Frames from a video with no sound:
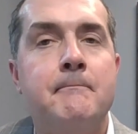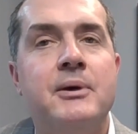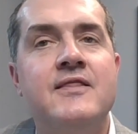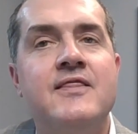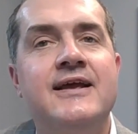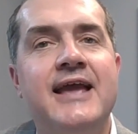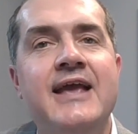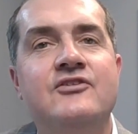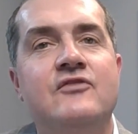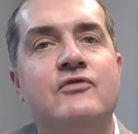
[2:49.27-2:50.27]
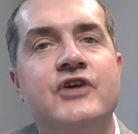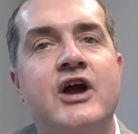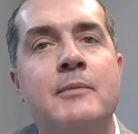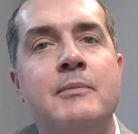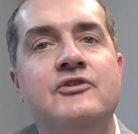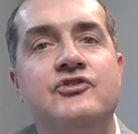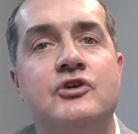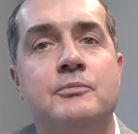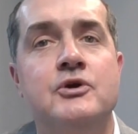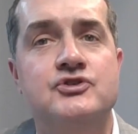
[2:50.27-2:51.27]
But in the case of retirement
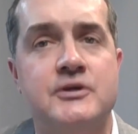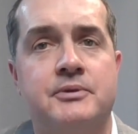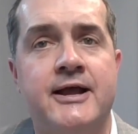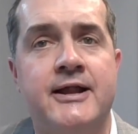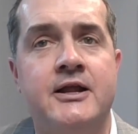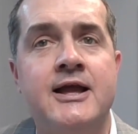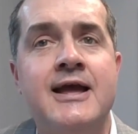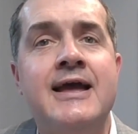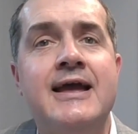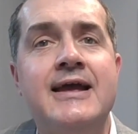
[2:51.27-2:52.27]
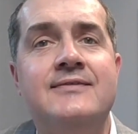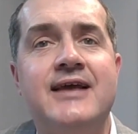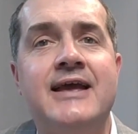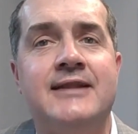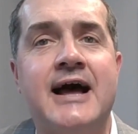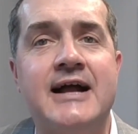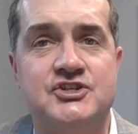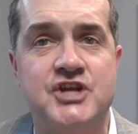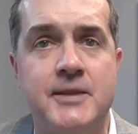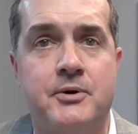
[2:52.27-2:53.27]
distribution planning, it's a lot
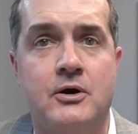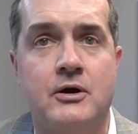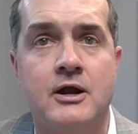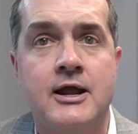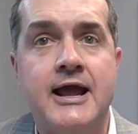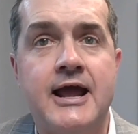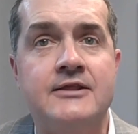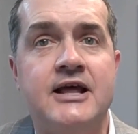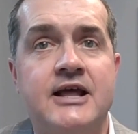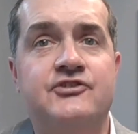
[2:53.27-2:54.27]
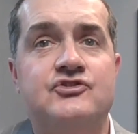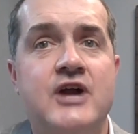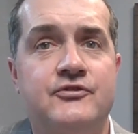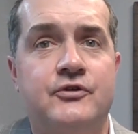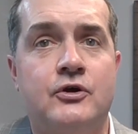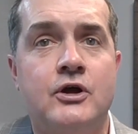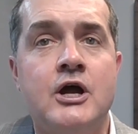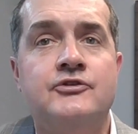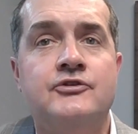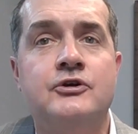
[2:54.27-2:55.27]
cheaper and less stressful
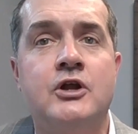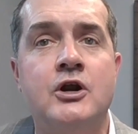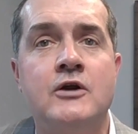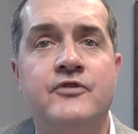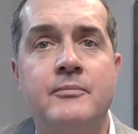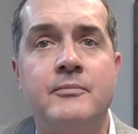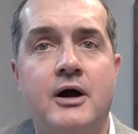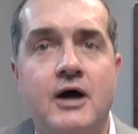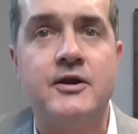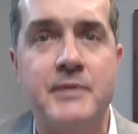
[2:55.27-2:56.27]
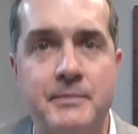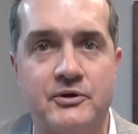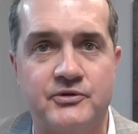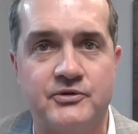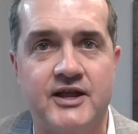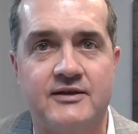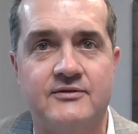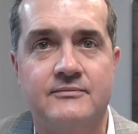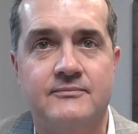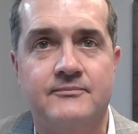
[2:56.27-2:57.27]
to learn from other people's mistakes.